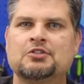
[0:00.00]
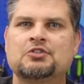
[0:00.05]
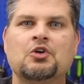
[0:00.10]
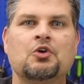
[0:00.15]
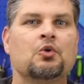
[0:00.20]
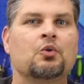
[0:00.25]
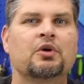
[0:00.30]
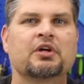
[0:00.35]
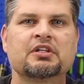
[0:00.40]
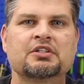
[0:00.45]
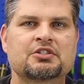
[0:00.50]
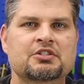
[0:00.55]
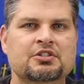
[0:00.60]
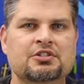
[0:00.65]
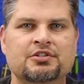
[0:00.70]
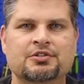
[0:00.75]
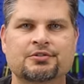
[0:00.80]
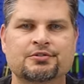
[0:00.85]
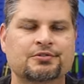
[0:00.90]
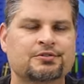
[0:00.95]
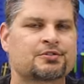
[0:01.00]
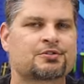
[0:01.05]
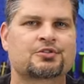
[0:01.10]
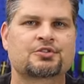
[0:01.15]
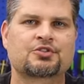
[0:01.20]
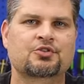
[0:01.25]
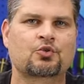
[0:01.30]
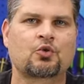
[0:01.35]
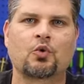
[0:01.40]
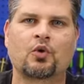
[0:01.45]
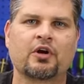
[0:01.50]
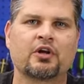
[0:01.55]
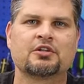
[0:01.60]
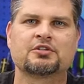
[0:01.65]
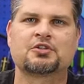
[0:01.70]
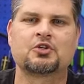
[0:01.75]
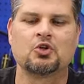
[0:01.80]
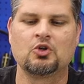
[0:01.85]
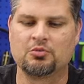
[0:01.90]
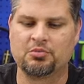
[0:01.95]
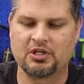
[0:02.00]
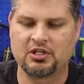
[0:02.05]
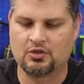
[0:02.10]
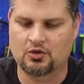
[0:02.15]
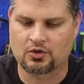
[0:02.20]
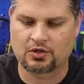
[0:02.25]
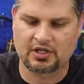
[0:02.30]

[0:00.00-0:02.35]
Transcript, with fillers: two inch square tubing,